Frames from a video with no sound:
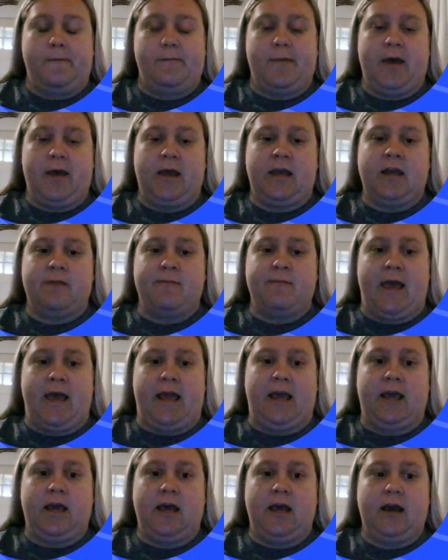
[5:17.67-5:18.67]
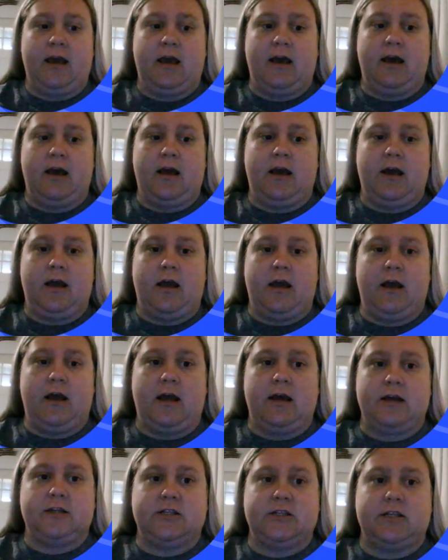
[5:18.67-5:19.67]
it can make
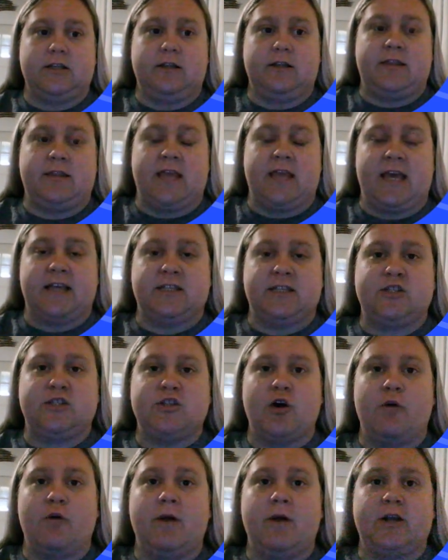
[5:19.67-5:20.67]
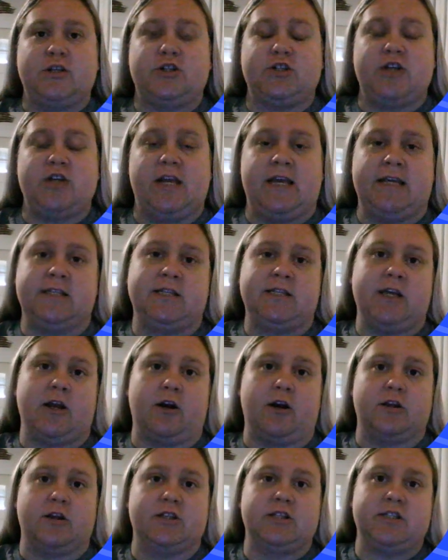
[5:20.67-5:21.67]
things so much
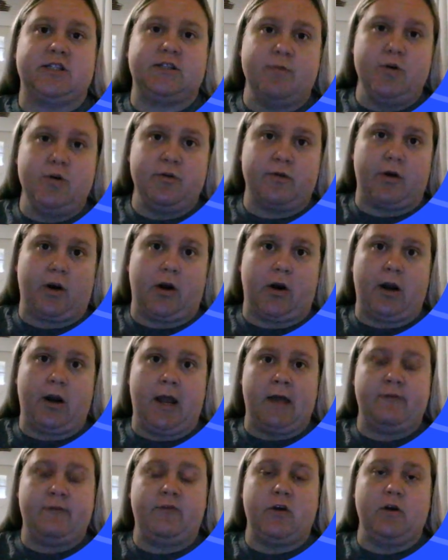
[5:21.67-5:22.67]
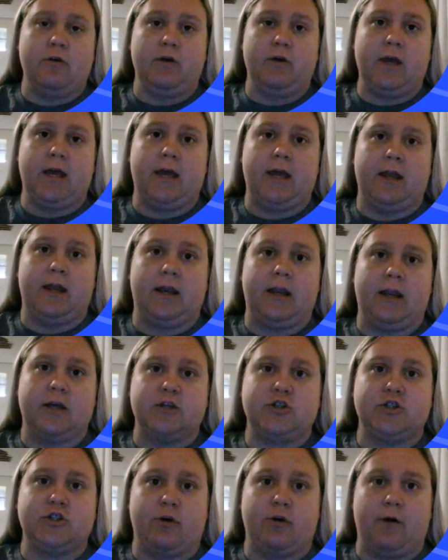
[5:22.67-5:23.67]
easier and smoother if you can
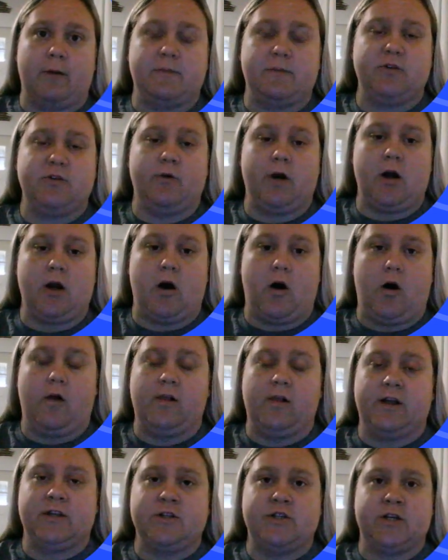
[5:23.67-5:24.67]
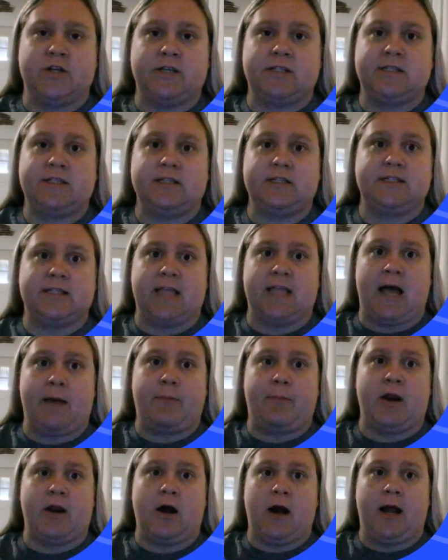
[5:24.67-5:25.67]
show up to a call and just
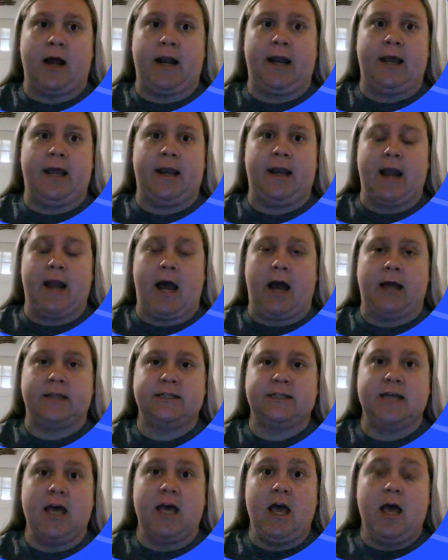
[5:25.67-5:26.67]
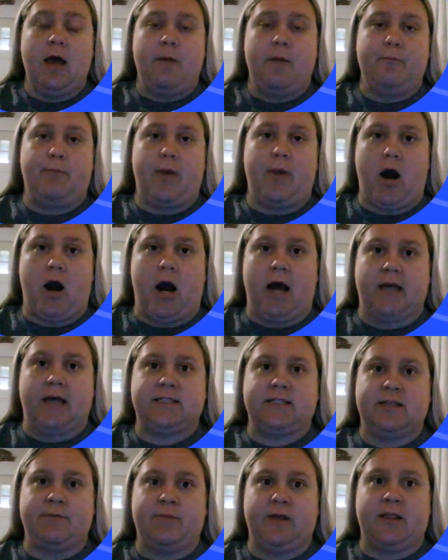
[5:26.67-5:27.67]
slap it on and not
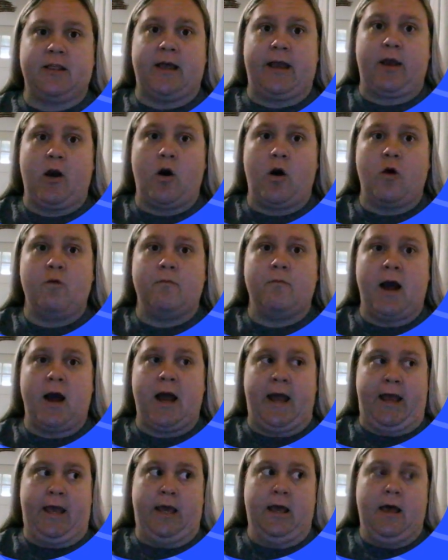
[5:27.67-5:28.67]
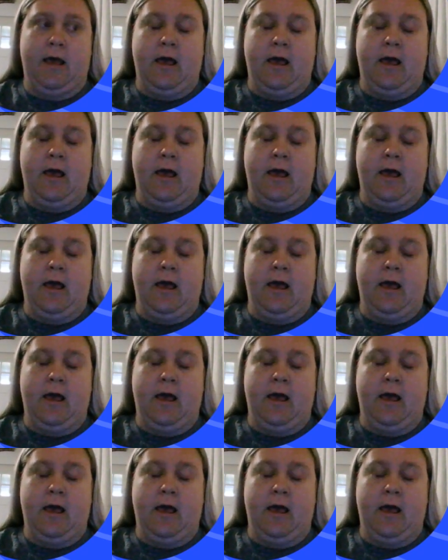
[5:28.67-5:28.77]
pause and be like, oh my,